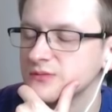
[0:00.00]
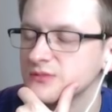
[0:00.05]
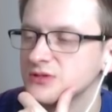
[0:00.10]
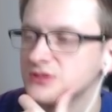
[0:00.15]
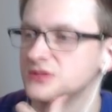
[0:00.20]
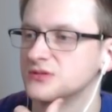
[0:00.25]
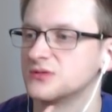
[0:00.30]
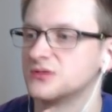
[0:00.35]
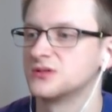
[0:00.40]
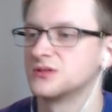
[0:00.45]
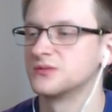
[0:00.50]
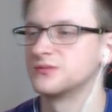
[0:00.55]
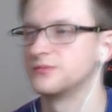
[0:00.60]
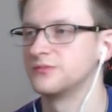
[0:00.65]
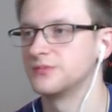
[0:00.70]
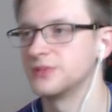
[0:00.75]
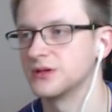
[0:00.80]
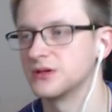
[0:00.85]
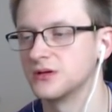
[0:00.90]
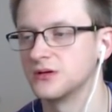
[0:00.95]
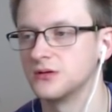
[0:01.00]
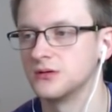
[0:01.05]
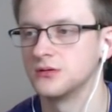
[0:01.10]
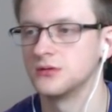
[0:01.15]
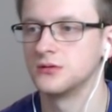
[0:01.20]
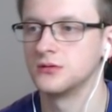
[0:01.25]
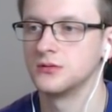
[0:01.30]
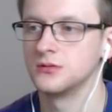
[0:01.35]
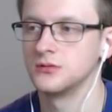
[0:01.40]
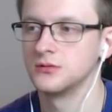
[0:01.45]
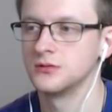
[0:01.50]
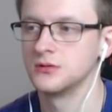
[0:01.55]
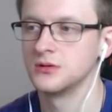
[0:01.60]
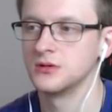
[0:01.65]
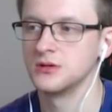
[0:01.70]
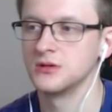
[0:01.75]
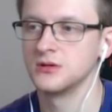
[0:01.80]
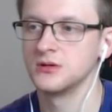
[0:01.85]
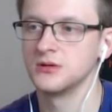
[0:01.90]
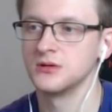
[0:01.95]
is better.
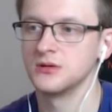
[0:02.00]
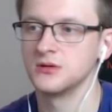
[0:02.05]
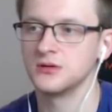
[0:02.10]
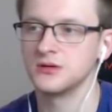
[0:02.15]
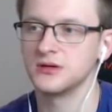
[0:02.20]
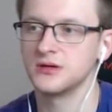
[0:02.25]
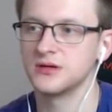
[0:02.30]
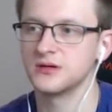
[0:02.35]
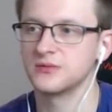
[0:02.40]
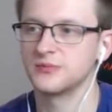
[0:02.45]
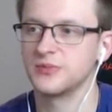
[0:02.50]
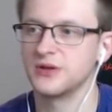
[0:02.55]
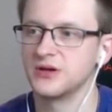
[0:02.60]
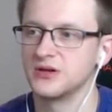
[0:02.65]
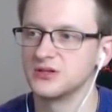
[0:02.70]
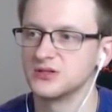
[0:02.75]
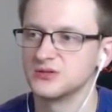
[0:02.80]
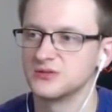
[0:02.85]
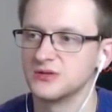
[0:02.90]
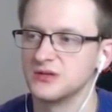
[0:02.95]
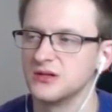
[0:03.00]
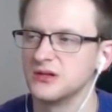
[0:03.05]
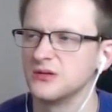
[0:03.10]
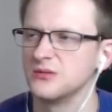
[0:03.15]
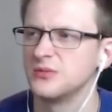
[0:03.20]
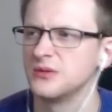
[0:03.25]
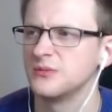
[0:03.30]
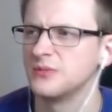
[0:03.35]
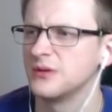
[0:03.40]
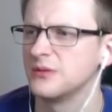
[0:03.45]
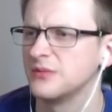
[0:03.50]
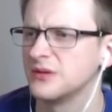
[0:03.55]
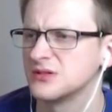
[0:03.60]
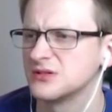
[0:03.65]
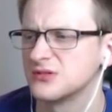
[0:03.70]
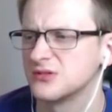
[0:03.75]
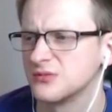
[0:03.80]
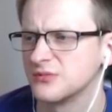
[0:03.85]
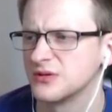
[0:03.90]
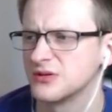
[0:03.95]
I get punished a little bit by
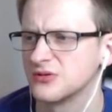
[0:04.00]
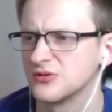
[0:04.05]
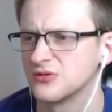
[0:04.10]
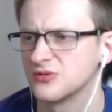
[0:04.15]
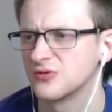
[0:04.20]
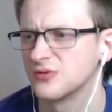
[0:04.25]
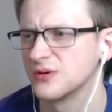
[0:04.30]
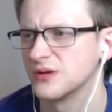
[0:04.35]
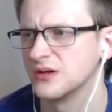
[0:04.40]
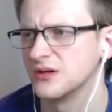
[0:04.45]
Maelstrom, but not really.